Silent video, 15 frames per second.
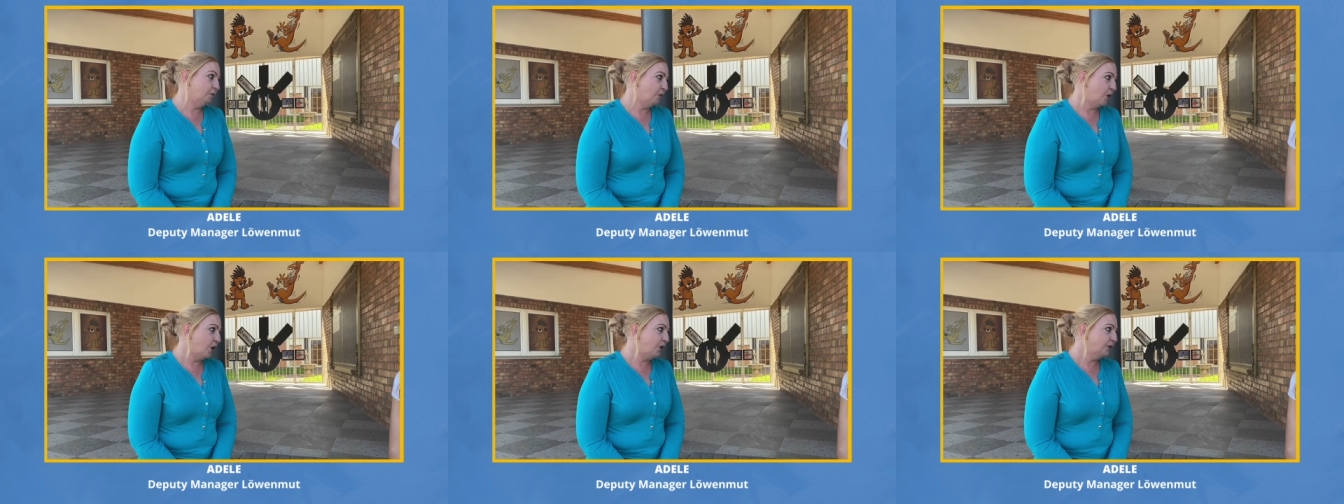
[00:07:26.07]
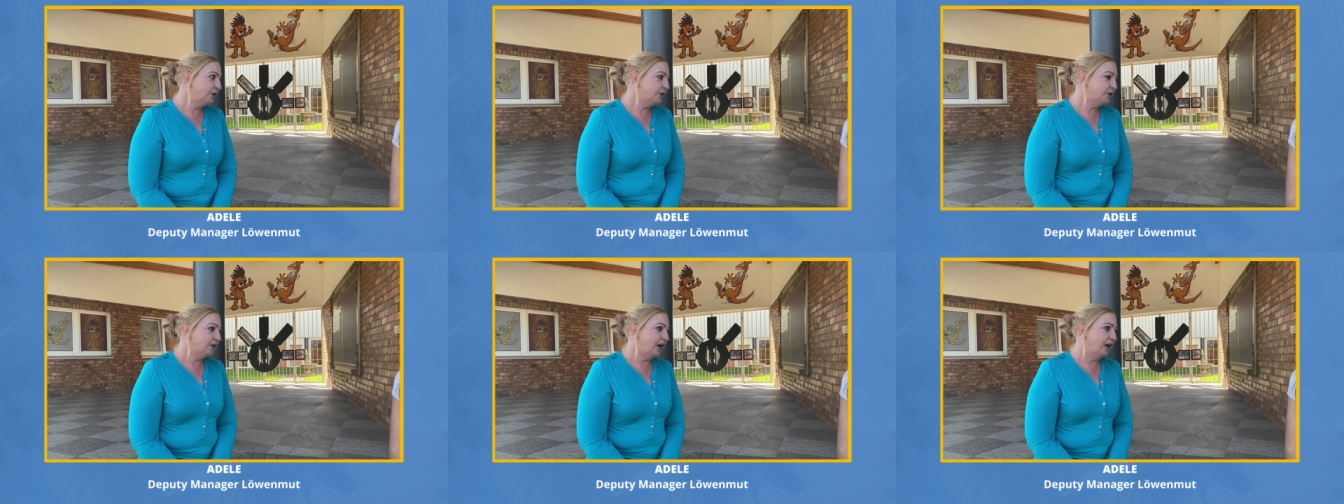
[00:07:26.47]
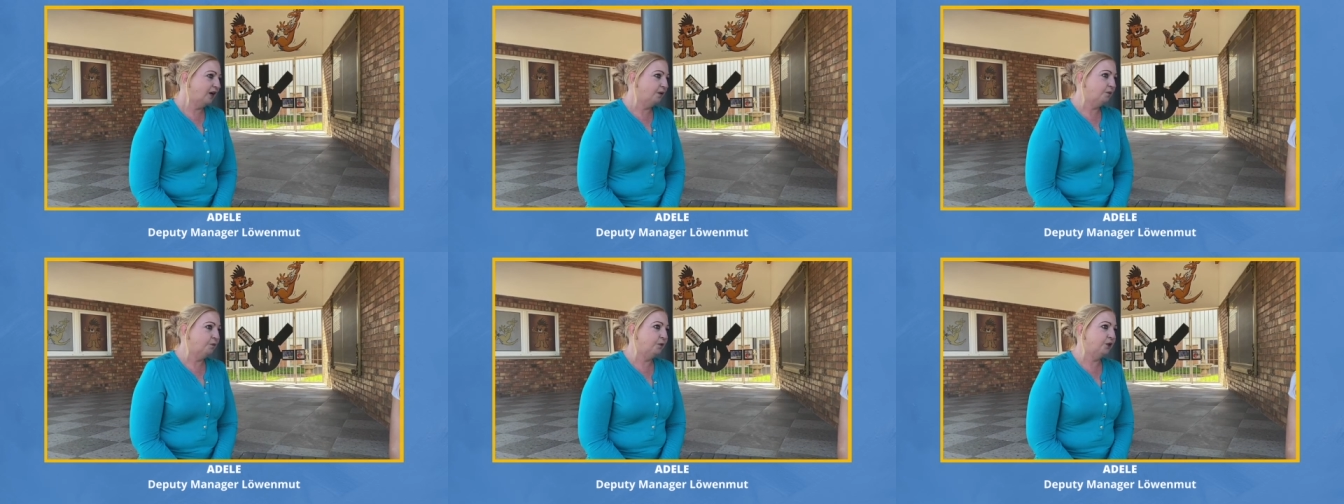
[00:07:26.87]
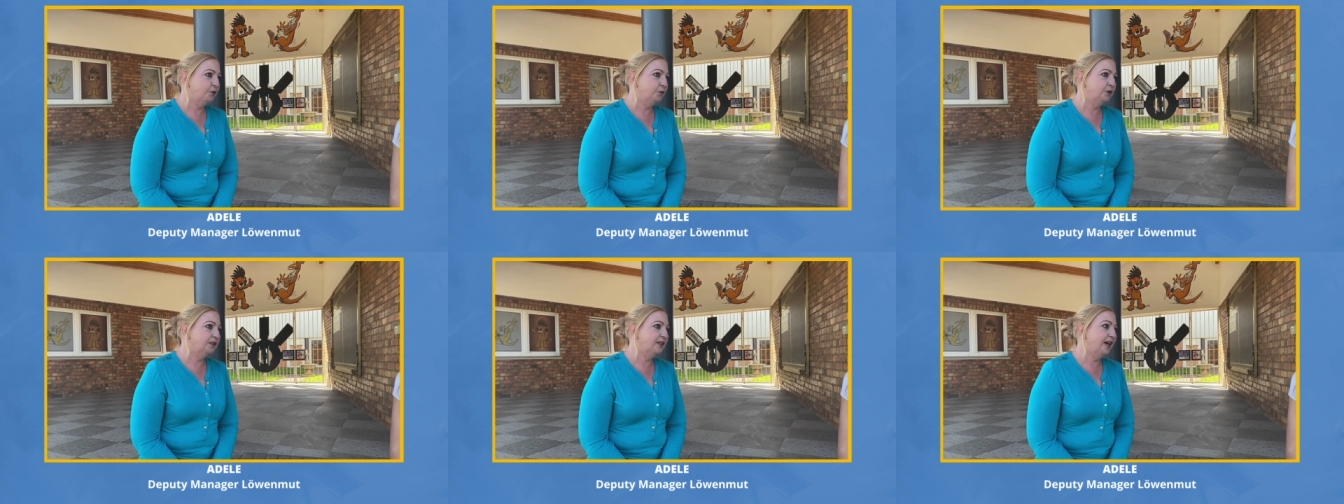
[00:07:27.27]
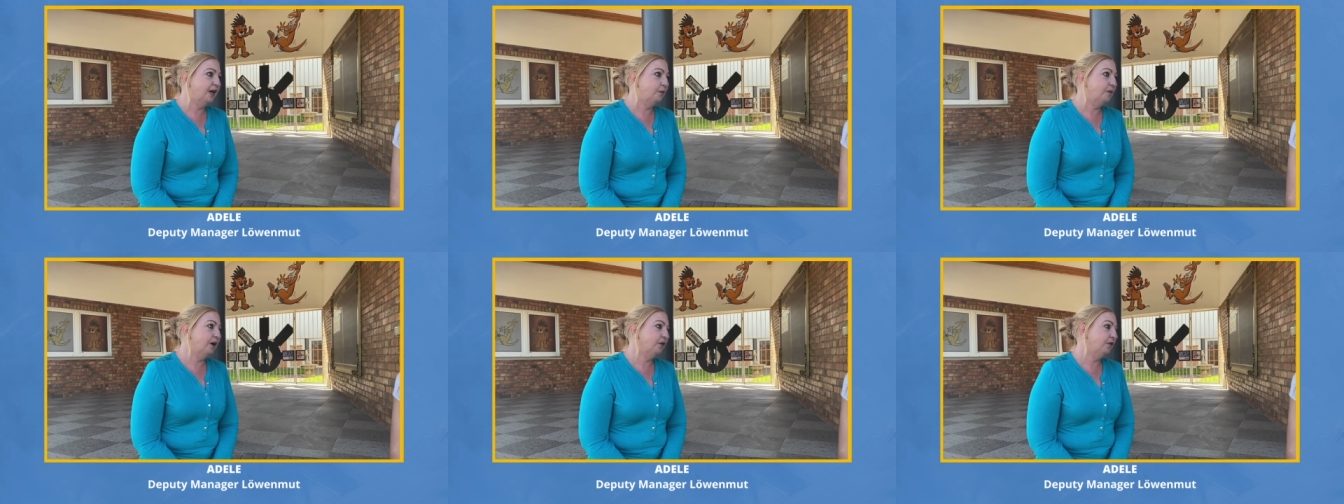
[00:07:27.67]
the box, um, which will
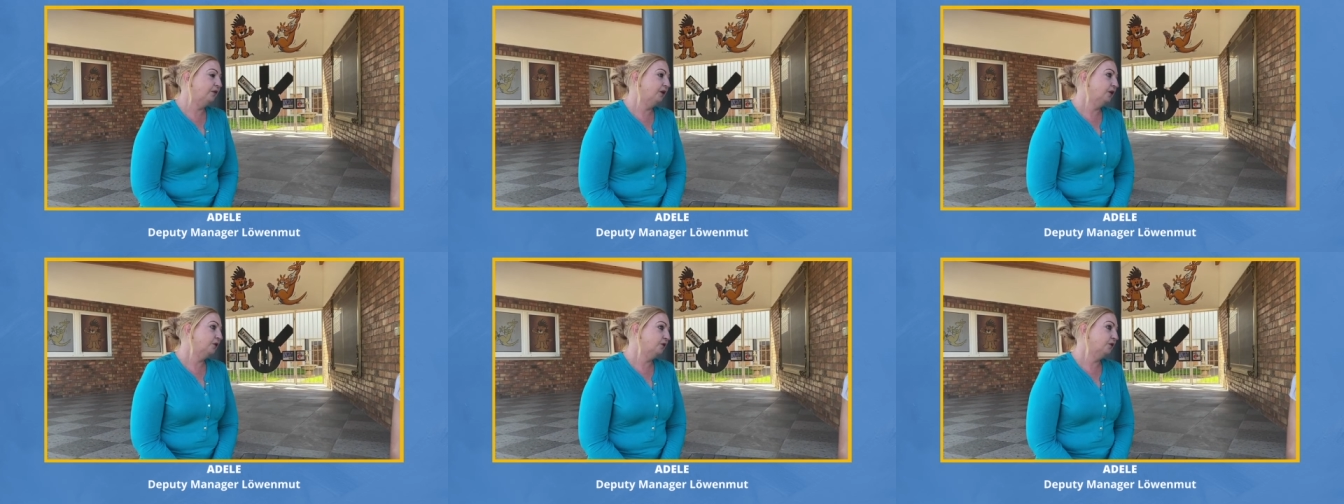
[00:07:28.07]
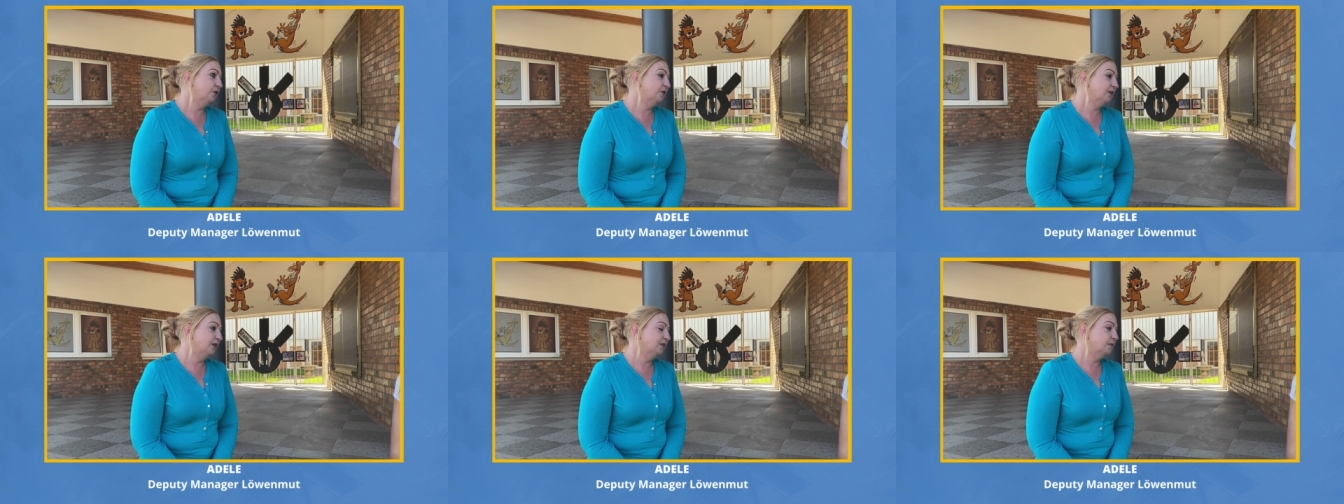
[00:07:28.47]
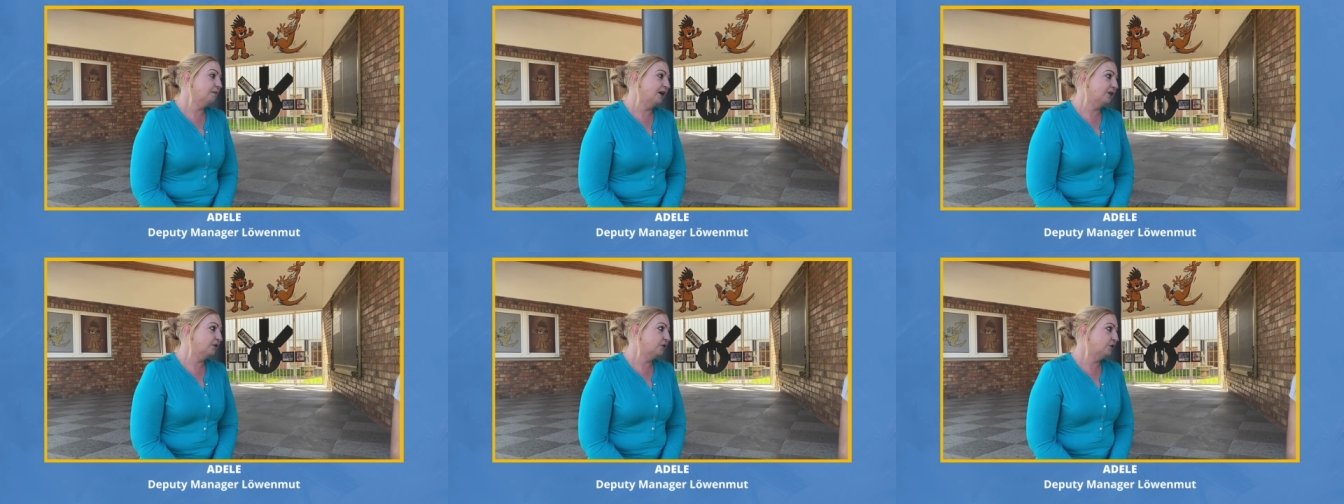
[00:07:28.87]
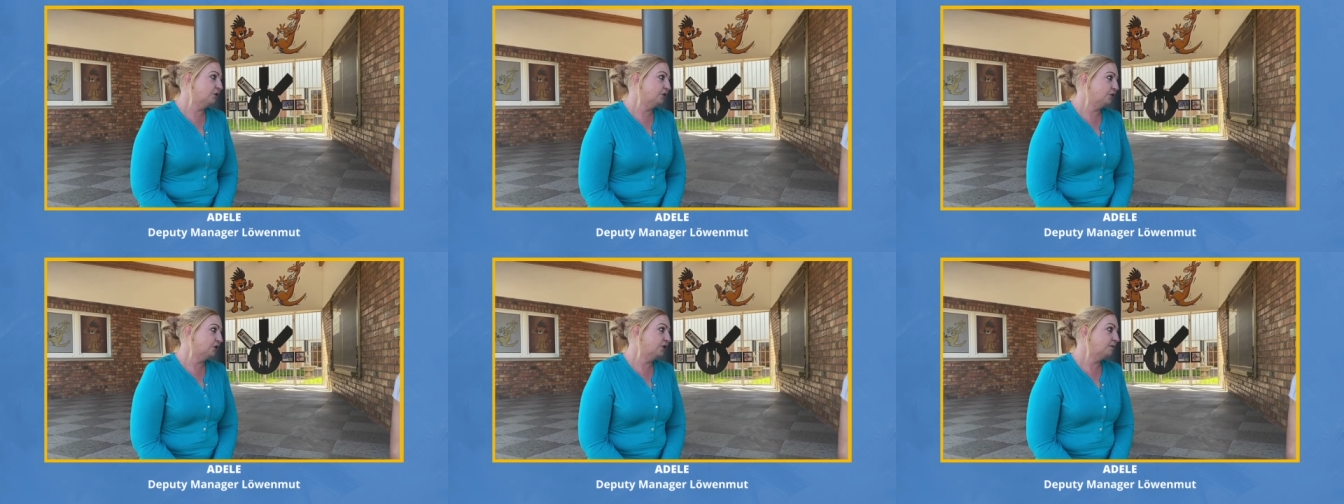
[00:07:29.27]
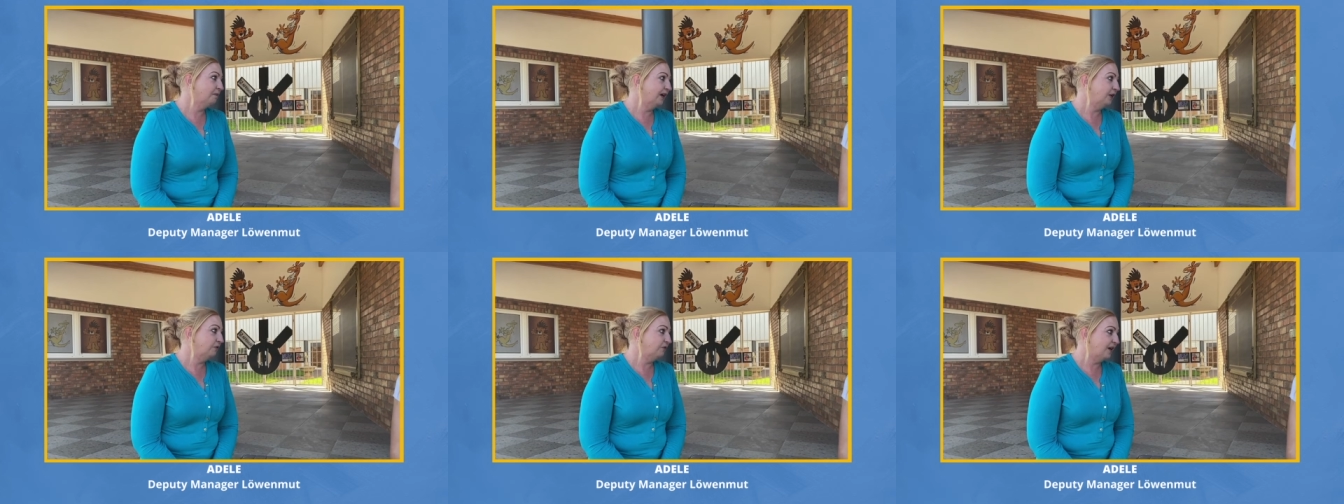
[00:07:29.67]
take about three to six months to
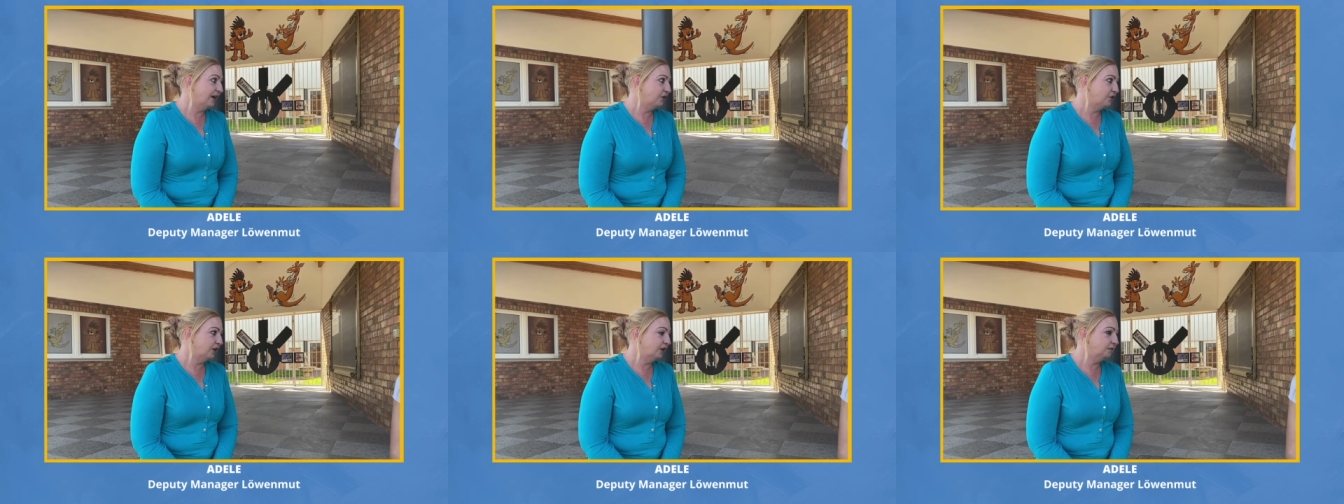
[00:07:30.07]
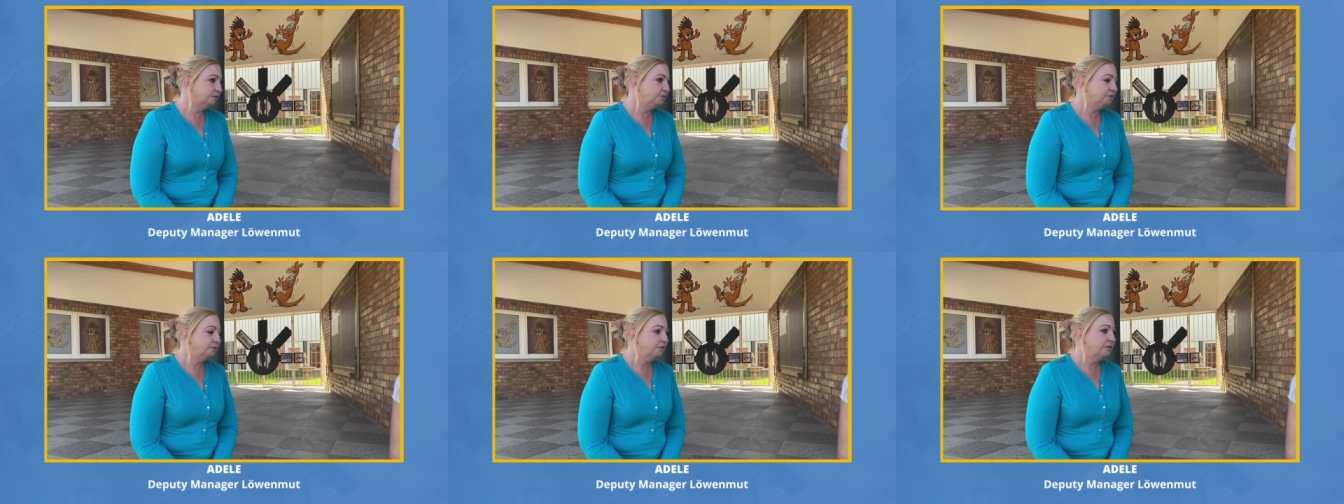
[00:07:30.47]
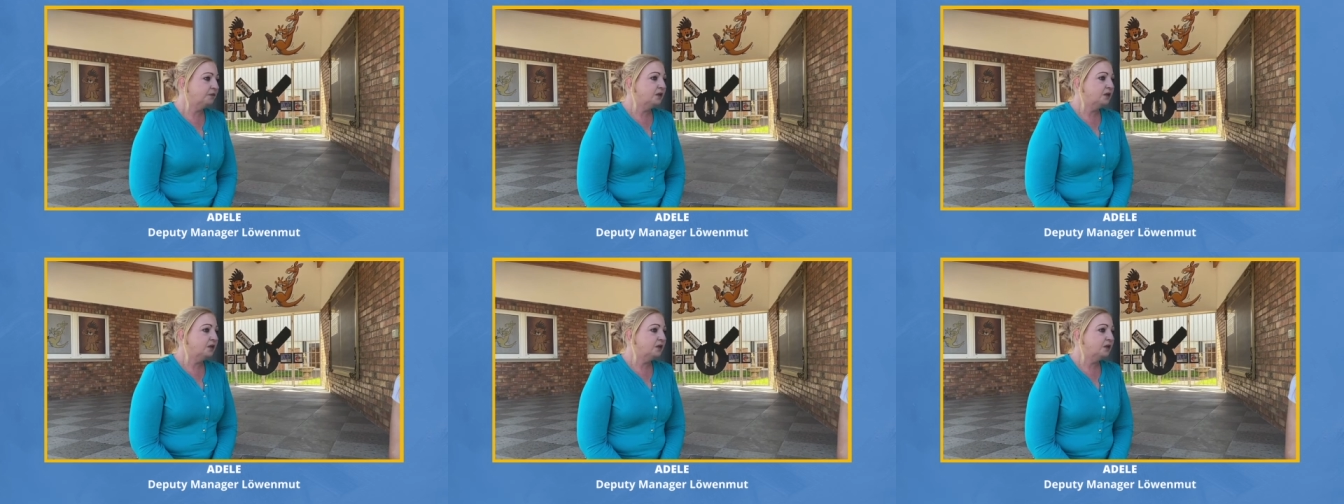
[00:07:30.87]
just manufacture.